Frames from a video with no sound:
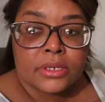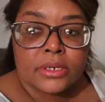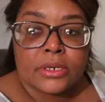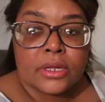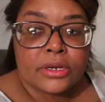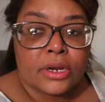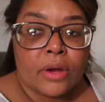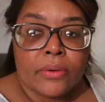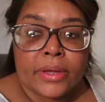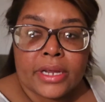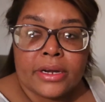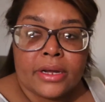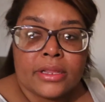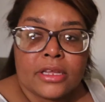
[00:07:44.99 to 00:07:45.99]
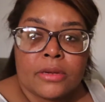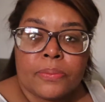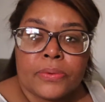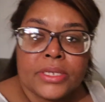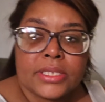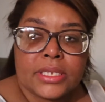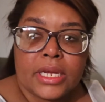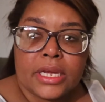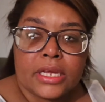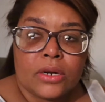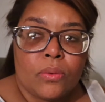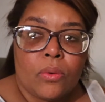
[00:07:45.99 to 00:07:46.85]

No, don't get another Capri Sun. Get a